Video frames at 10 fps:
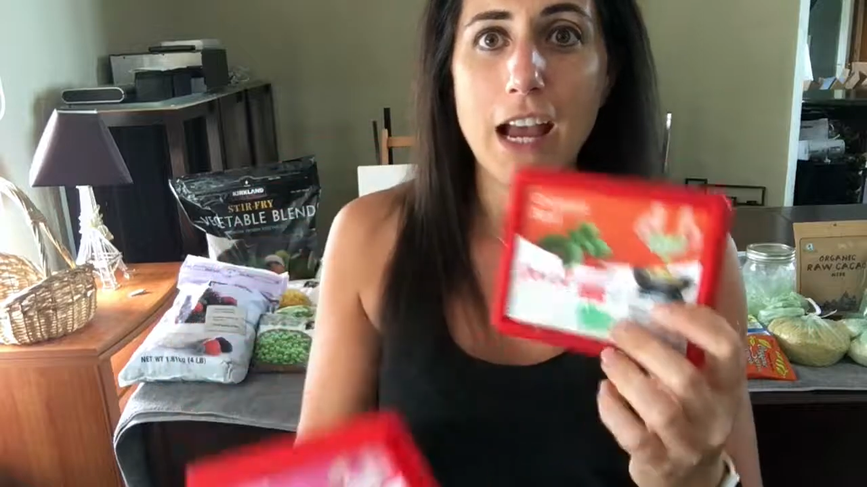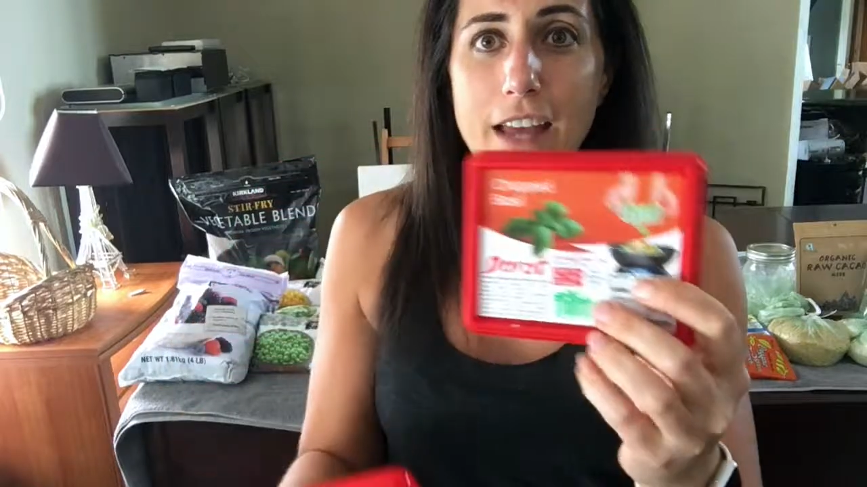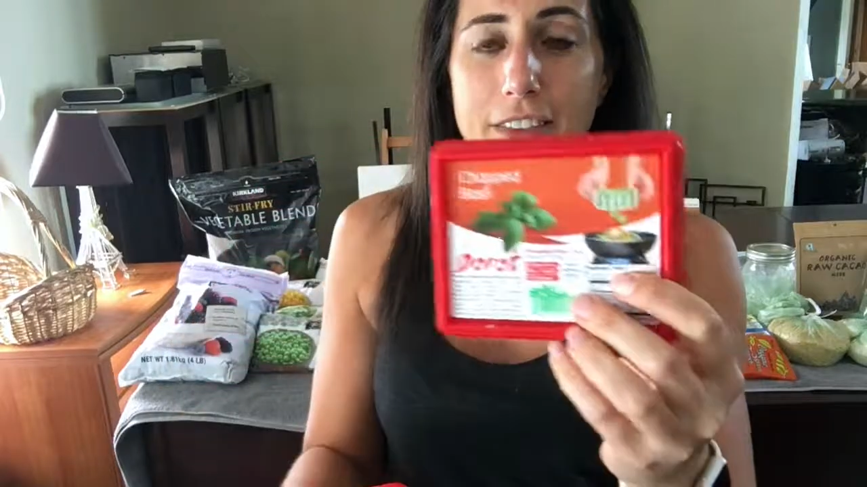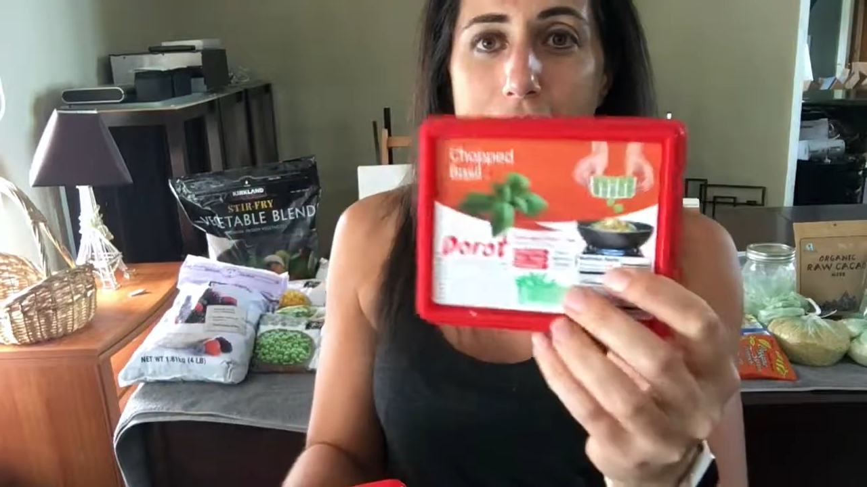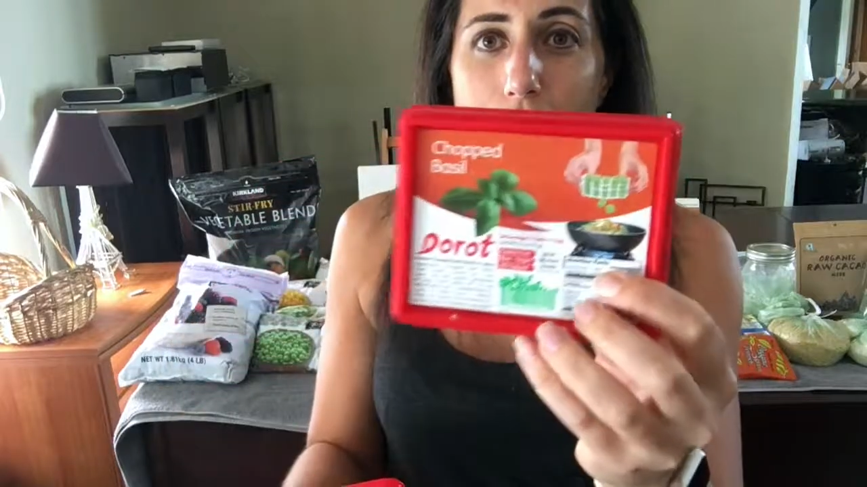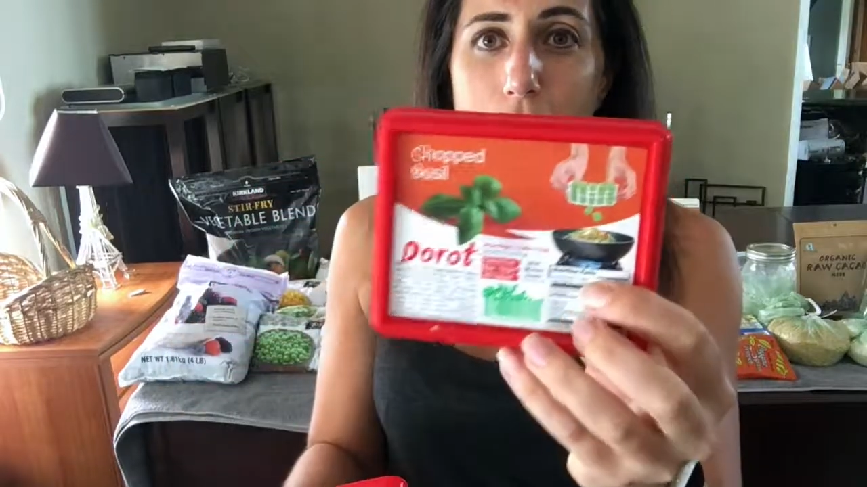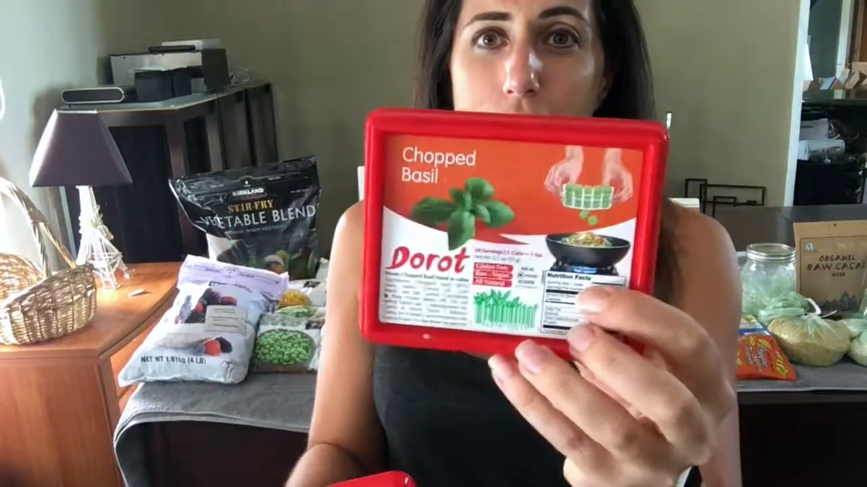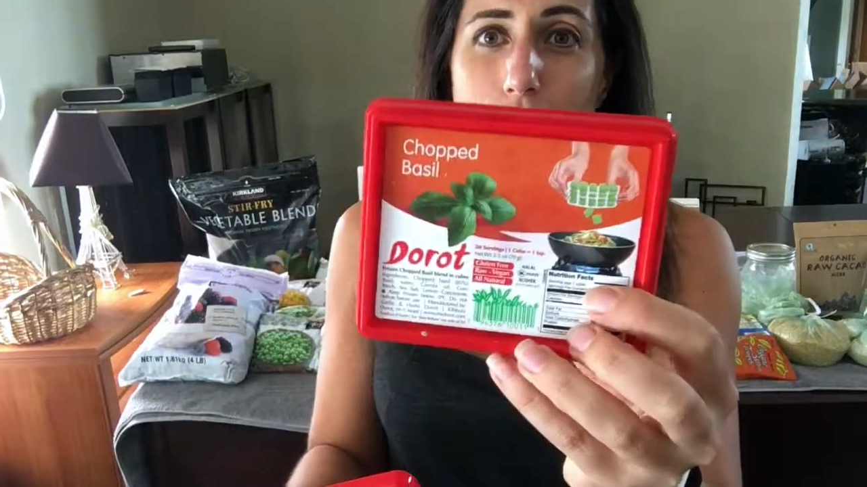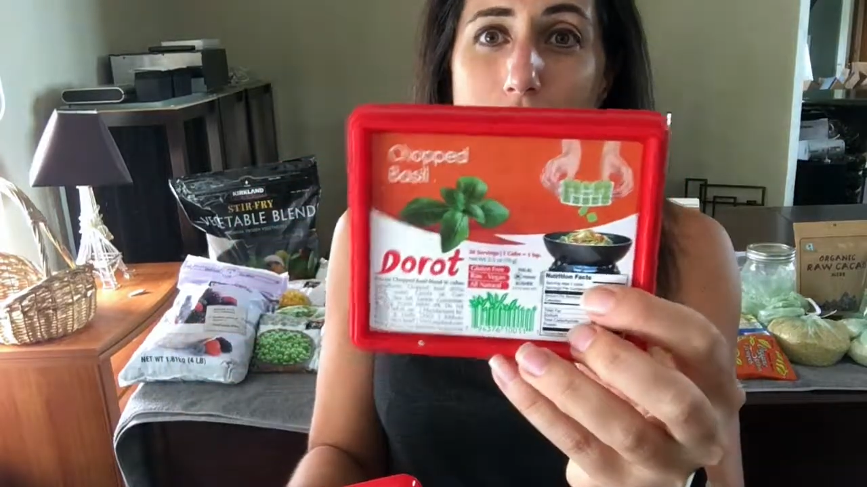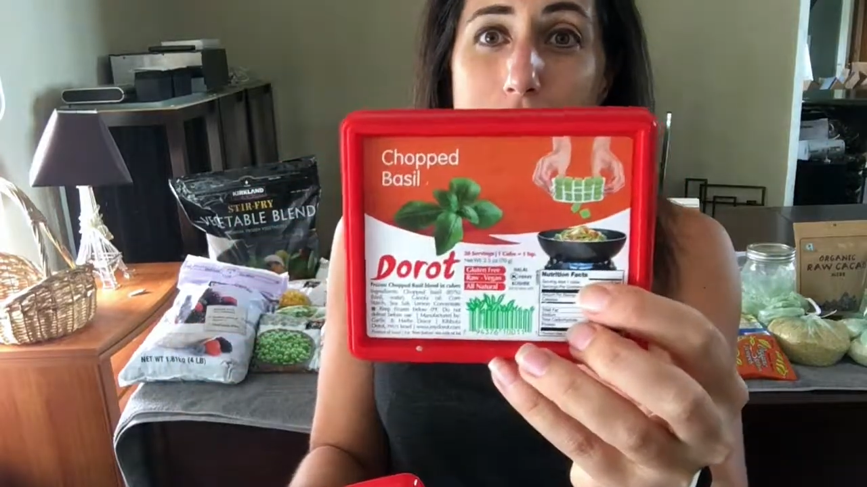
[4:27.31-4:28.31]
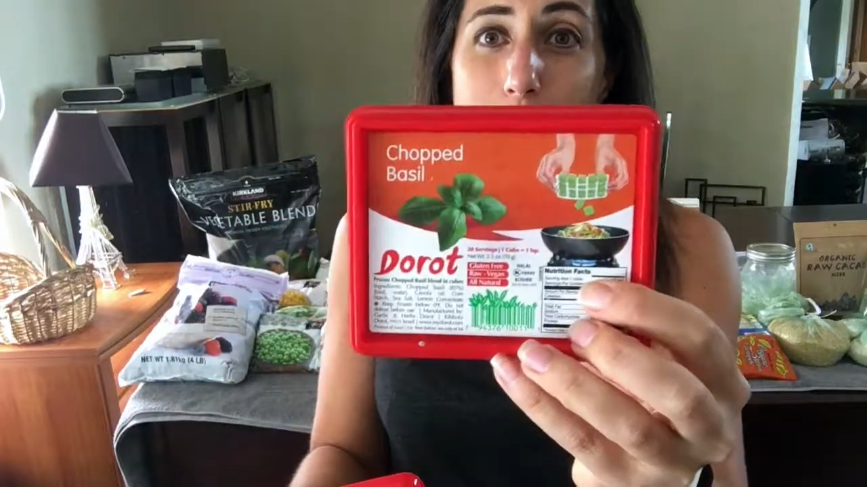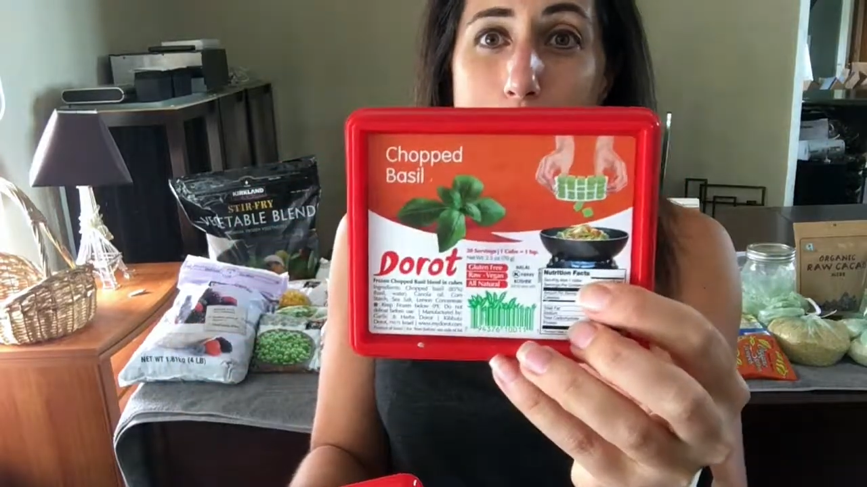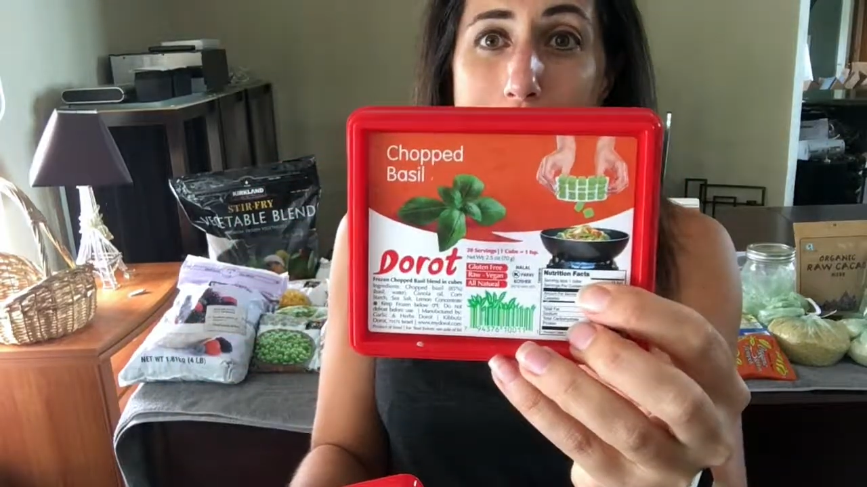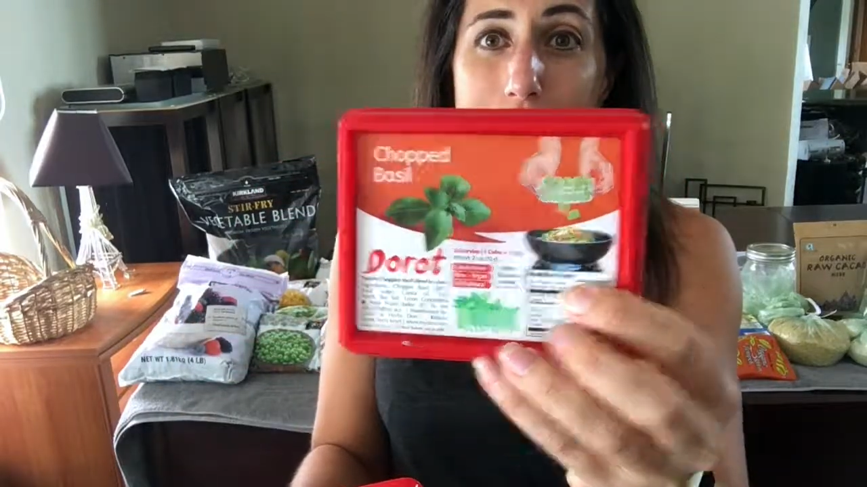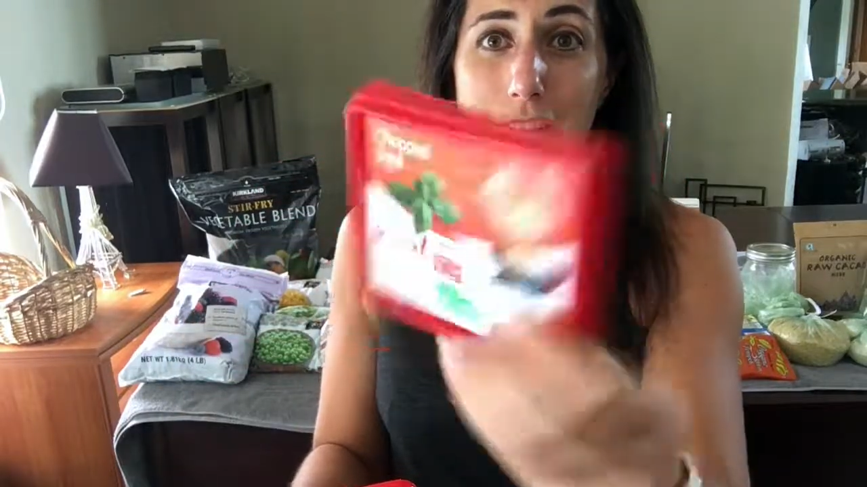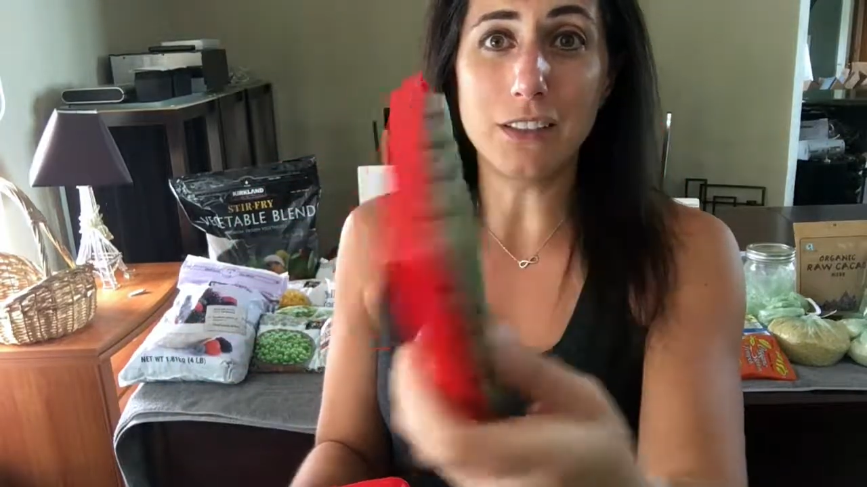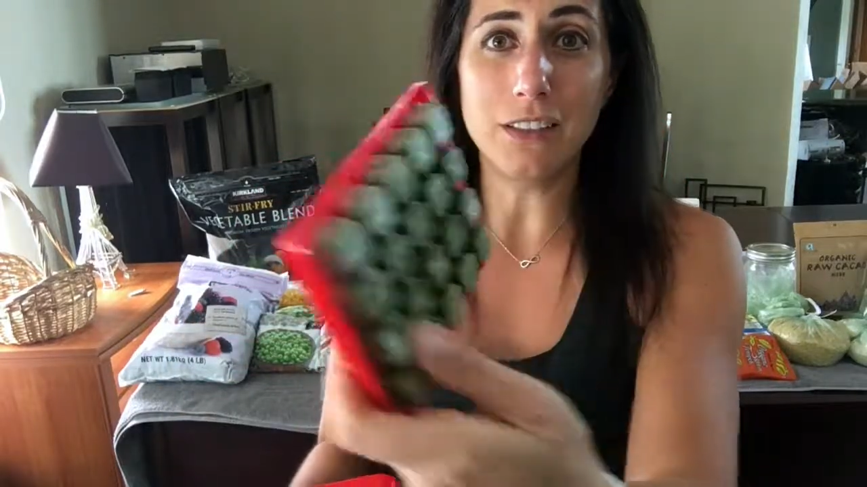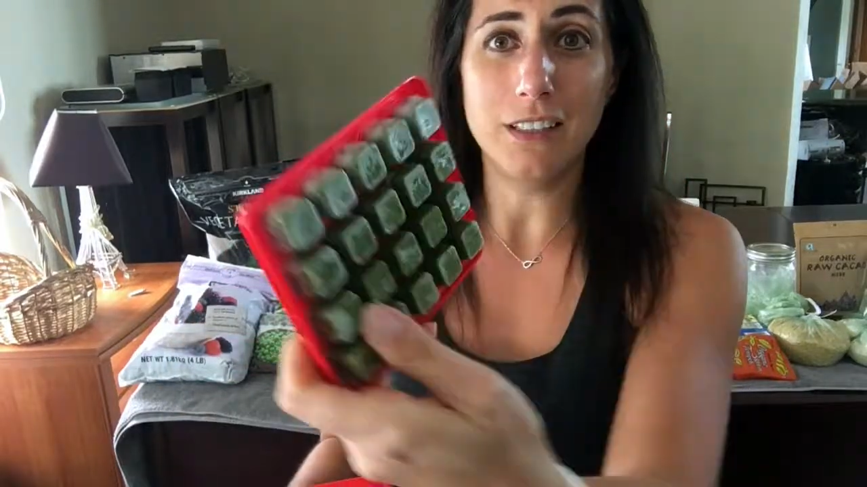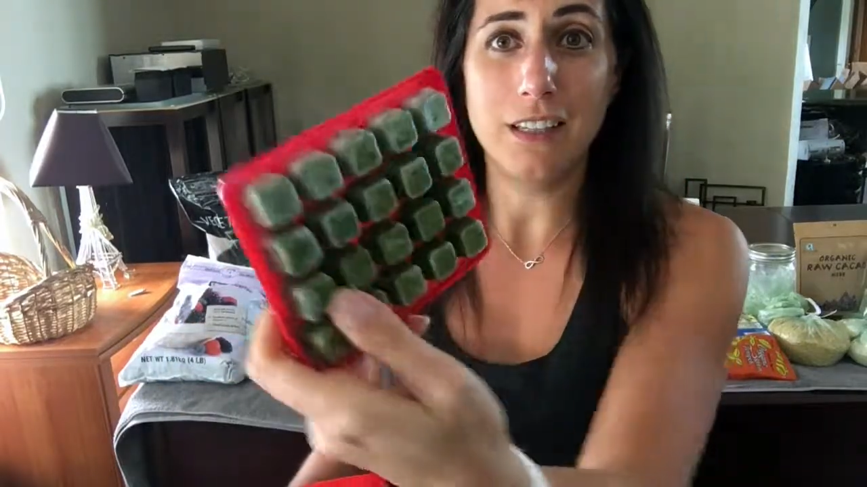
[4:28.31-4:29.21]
and then they also have basil,